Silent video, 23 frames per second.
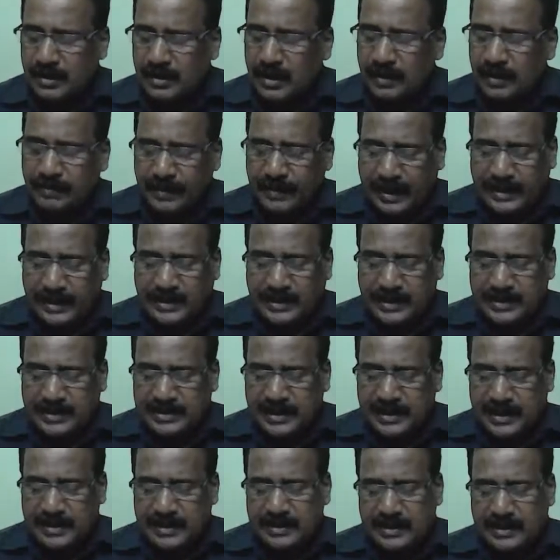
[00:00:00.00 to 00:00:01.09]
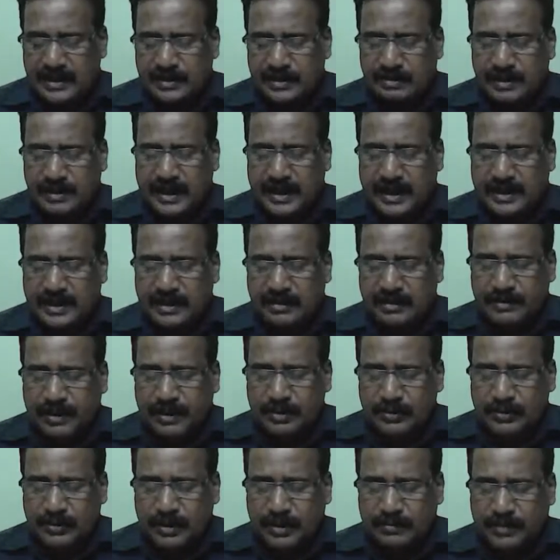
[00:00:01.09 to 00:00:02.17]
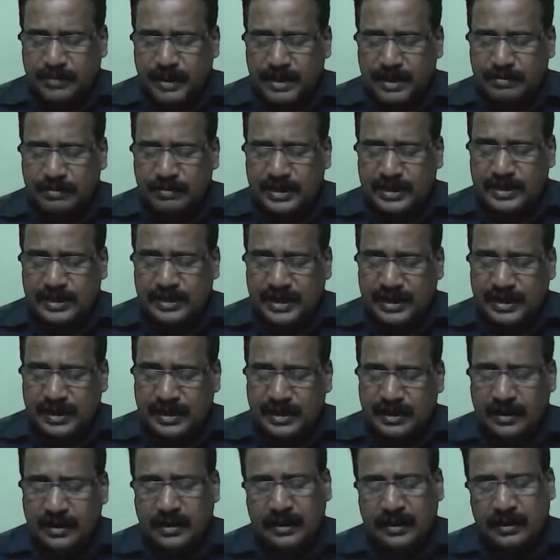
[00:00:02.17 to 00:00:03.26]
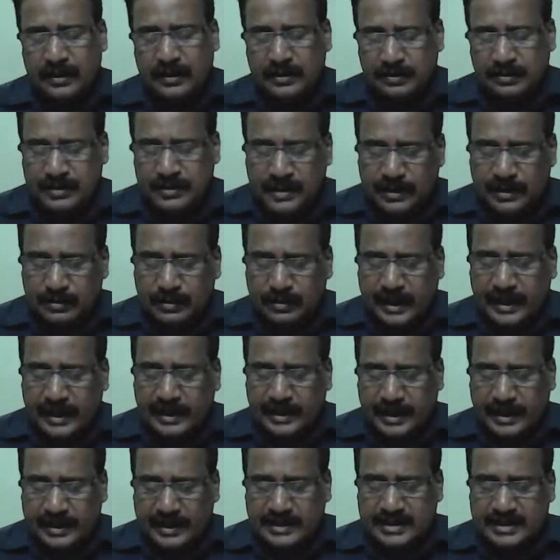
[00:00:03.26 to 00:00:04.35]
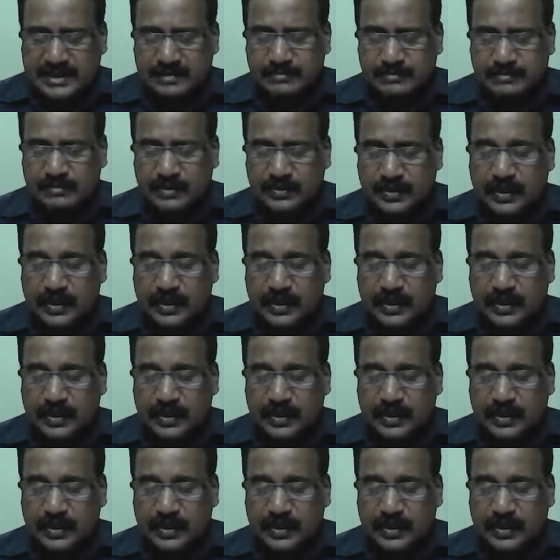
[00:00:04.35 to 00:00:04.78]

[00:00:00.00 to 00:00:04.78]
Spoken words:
of right hand side, then you will get the values of A, B, C, D, then you write X.